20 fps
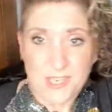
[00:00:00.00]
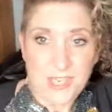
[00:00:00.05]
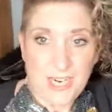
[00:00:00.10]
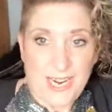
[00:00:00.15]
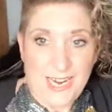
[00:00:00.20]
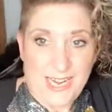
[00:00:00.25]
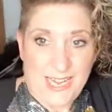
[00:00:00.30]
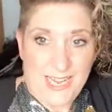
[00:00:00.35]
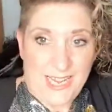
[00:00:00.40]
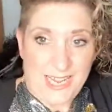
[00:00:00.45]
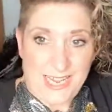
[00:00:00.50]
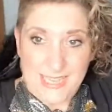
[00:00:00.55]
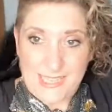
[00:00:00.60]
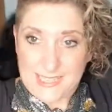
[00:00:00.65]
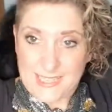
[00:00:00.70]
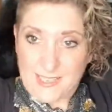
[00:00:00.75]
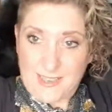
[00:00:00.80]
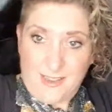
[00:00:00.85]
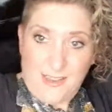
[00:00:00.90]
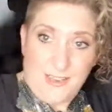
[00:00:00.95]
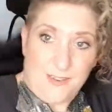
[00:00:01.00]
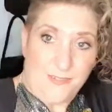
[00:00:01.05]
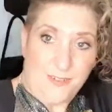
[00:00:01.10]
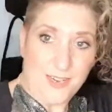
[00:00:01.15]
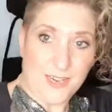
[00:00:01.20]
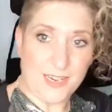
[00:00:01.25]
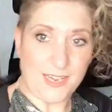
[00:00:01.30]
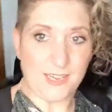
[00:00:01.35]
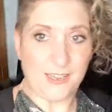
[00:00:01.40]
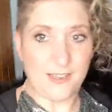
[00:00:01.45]
a jacket. It's kind of
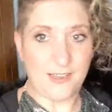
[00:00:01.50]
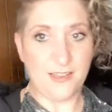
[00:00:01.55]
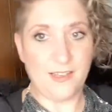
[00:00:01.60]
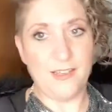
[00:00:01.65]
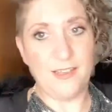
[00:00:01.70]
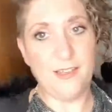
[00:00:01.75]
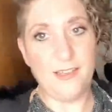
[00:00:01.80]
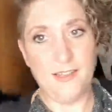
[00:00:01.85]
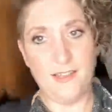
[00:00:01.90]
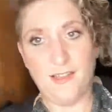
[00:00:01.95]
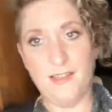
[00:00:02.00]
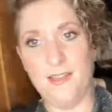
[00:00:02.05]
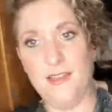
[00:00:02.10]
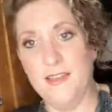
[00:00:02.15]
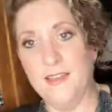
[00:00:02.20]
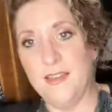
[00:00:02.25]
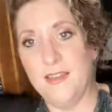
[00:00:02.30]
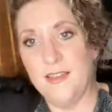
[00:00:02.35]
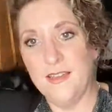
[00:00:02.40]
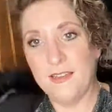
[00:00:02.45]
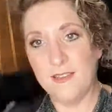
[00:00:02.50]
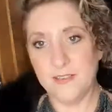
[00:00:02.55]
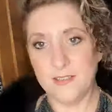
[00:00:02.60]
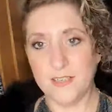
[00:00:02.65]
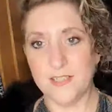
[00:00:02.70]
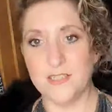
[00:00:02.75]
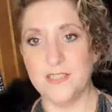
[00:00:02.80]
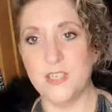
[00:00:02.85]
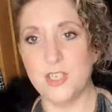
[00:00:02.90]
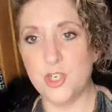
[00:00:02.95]
like a,
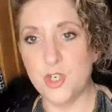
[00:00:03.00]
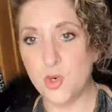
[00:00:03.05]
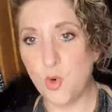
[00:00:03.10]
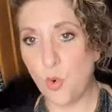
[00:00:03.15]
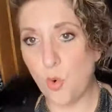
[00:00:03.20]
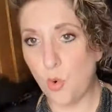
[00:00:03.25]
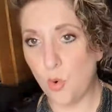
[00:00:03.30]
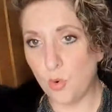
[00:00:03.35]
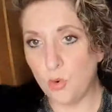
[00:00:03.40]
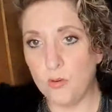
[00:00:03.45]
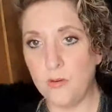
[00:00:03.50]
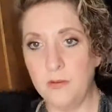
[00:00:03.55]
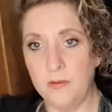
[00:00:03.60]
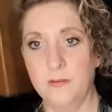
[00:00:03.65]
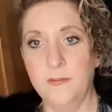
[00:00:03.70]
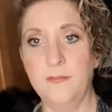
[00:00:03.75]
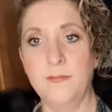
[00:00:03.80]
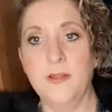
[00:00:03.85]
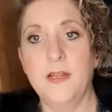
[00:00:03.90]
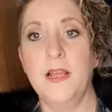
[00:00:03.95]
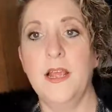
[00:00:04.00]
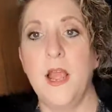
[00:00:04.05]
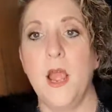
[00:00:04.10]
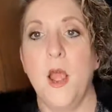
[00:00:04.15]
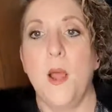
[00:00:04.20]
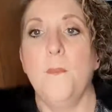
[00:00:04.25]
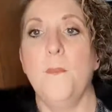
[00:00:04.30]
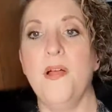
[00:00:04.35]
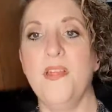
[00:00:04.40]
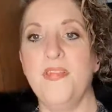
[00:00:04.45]
just a shawl.
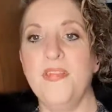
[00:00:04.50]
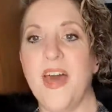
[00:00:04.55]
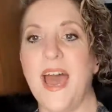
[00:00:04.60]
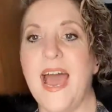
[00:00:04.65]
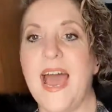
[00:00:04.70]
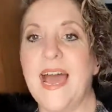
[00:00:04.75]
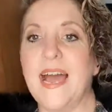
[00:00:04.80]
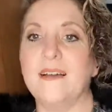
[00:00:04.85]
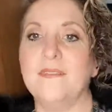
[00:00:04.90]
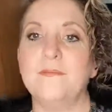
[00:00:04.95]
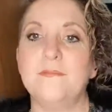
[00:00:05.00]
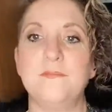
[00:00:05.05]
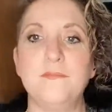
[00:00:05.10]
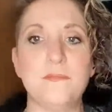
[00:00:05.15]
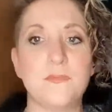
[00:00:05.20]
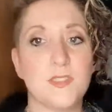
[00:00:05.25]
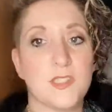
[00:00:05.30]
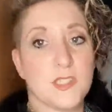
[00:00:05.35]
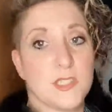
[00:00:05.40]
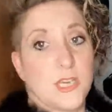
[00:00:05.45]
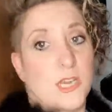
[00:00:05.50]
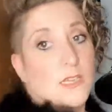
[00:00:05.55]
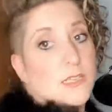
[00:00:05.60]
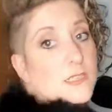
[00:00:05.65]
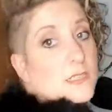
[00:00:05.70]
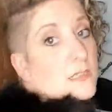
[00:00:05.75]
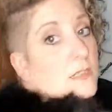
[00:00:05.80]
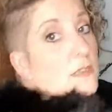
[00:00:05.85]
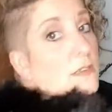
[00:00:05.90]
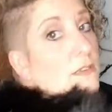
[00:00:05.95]
But that
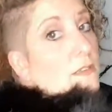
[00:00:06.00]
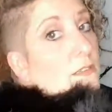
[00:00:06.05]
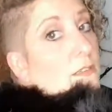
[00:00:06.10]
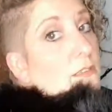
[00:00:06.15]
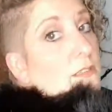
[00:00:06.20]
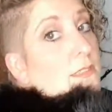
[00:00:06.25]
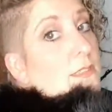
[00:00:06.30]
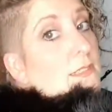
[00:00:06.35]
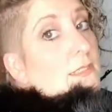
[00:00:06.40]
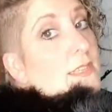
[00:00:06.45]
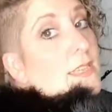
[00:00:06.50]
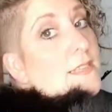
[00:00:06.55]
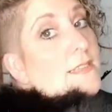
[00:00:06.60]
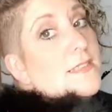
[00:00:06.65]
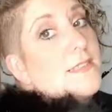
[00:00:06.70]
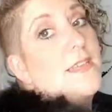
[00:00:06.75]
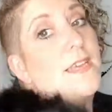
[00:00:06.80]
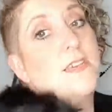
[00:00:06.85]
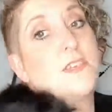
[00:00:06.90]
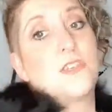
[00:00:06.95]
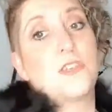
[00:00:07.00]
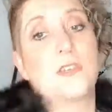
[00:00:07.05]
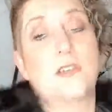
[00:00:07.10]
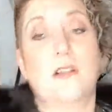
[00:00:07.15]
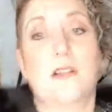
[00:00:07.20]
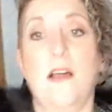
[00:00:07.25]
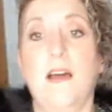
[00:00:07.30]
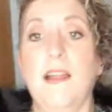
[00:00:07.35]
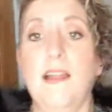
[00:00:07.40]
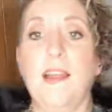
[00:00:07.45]
just looks
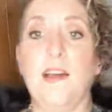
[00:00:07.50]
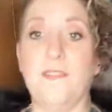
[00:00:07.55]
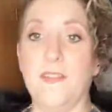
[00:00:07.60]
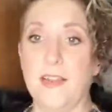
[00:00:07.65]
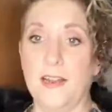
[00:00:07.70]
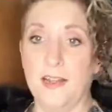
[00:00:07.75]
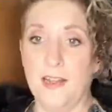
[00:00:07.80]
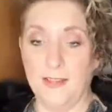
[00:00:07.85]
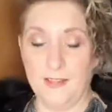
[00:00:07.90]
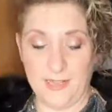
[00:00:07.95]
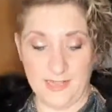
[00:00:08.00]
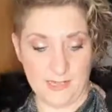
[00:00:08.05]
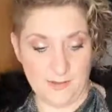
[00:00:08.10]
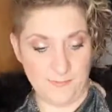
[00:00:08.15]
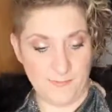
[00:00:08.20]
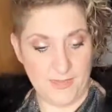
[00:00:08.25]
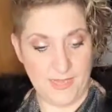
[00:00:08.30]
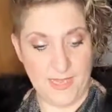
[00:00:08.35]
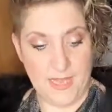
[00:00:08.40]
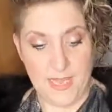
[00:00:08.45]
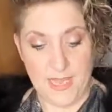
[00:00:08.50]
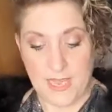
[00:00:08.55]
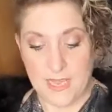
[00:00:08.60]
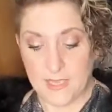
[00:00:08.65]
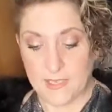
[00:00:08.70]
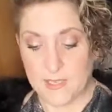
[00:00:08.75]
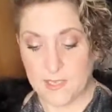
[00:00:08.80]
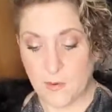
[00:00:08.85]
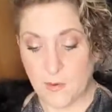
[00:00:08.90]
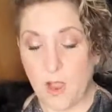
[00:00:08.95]
sensational. I love it like that.
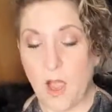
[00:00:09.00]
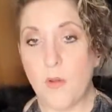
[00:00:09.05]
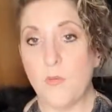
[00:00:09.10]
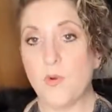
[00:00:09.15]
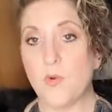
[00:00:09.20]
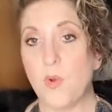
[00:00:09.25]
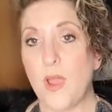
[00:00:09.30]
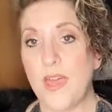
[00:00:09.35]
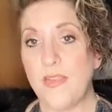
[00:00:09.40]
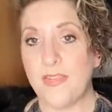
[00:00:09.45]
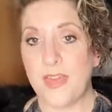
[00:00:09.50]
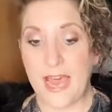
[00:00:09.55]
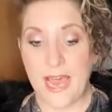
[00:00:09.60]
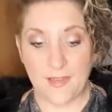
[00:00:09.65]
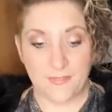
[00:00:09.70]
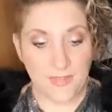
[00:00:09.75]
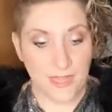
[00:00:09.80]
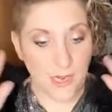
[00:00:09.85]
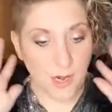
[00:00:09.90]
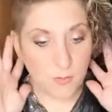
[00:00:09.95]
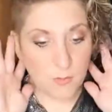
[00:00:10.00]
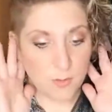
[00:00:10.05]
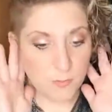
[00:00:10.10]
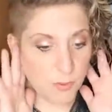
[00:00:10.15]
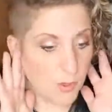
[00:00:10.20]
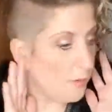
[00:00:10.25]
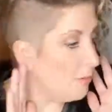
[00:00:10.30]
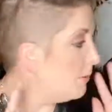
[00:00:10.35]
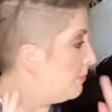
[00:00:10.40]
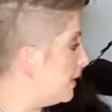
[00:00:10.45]
So I would wear that, and then I would
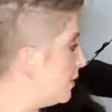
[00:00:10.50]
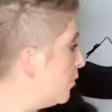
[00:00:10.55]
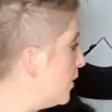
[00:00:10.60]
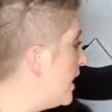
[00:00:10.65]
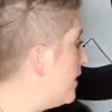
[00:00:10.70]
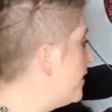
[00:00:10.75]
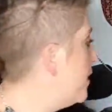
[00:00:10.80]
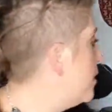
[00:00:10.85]
probably wear